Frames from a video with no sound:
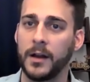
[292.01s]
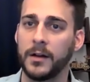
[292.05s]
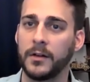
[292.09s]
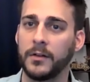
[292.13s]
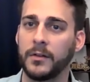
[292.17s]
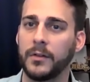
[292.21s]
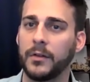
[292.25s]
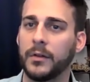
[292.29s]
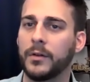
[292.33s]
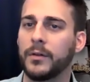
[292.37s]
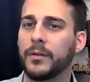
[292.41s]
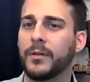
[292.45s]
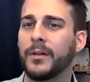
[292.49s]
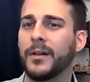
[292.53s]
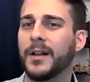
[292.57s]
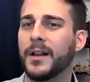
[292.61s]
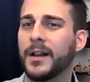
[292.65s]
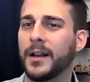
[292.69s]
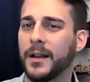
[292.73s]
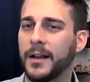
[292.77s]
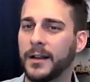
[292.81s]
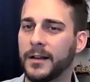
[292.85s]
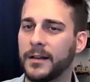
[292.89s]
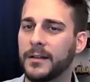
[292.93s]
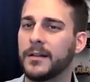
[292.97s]
And so
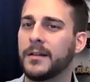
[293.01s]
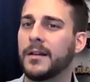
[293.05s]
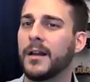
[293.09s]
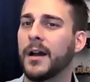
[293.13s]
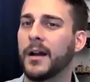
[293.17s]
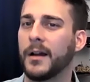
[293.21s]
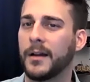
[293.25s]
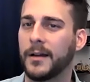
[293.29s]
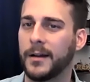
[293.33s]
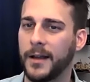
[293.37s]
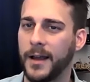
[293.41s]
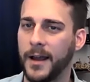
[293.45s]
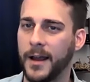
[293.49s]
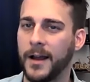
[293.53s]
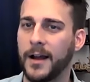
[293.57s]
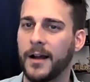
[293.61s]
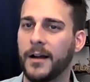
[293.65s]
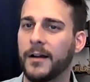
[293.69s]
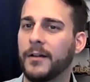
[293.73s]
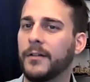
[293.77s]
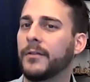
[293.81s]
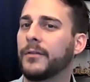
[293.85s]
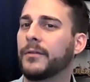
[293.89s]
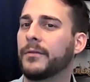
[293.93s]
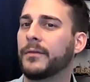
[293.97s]
it's not going to
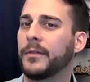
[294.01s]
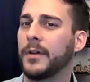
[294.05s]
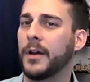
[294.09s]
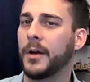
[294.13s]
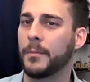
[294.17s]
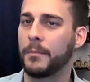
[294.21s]
have